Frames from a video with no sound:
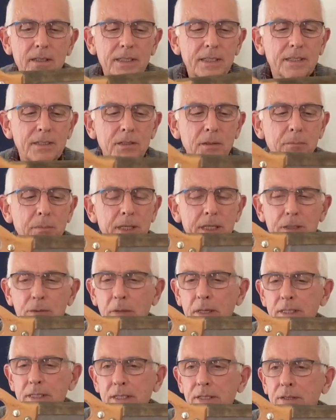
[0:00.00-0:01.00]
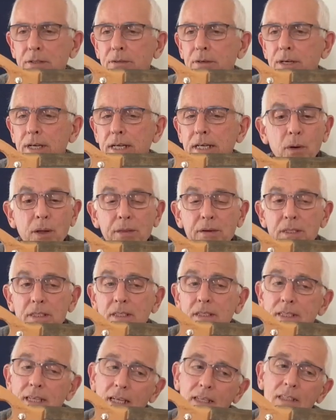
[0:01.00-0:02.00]
This is a B23. Whether it's
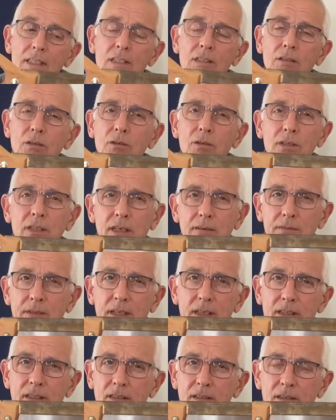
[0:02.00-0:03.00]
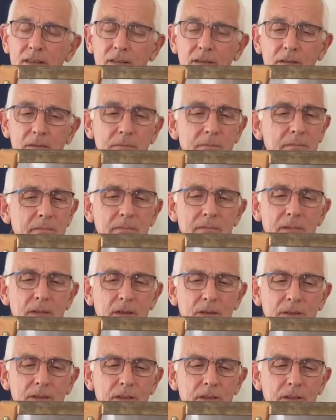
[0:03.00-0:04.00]
a tendon saw or a dovetail saw,
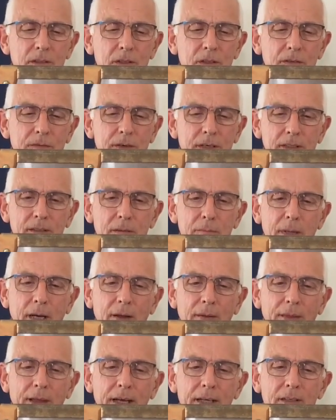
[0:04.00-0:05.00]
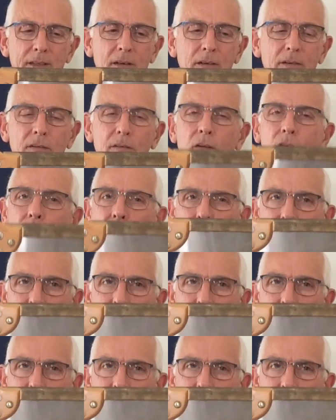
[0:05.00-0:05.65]
not too fussed about that, as long as it's a